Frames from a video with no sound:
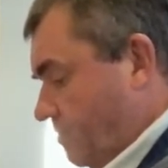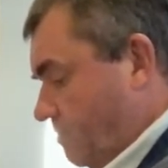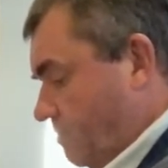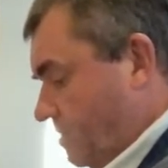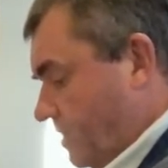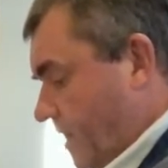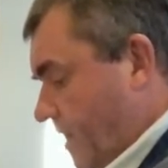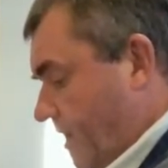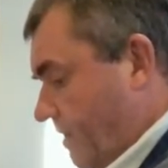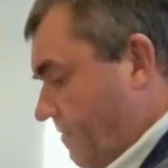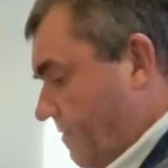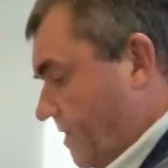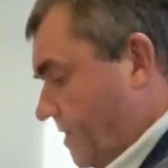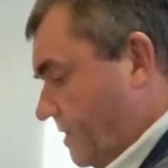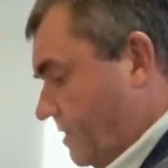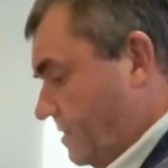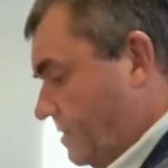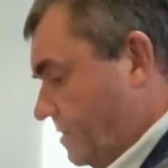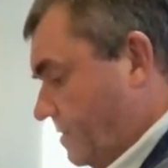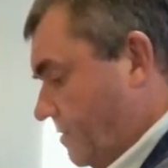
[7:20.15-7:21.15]
together,
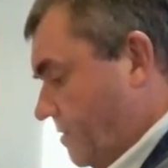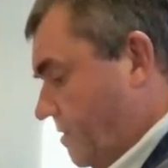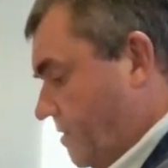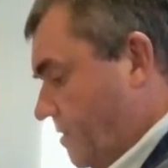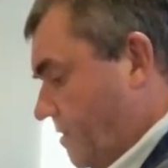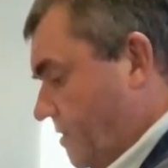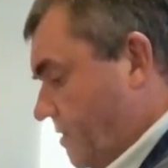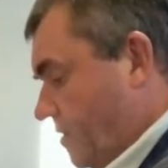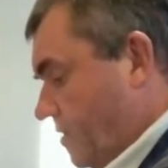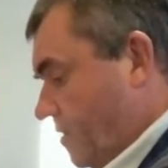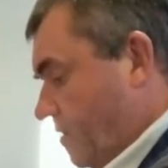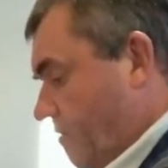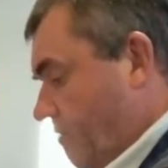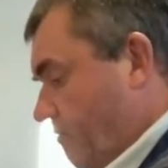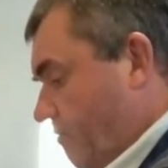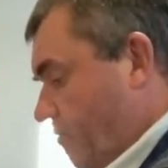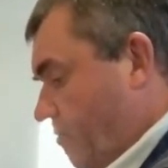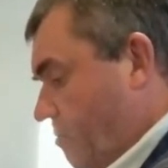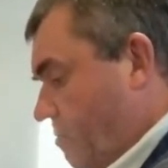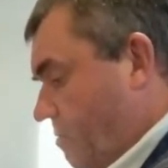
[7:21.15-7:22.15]

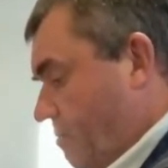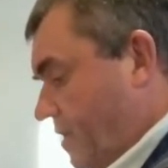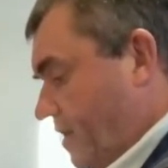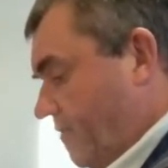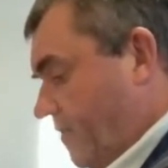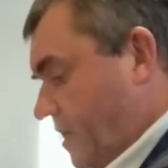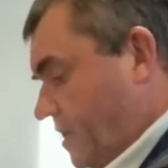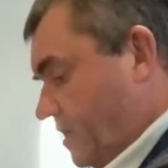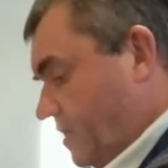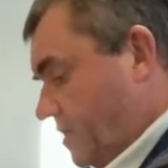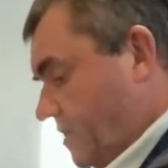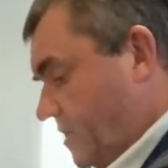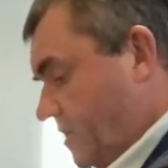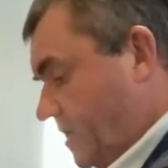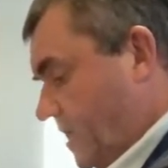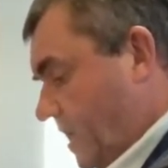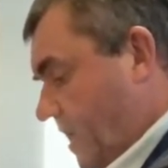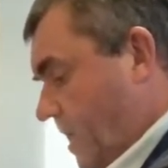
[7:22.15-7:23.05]
form a bit of a sticky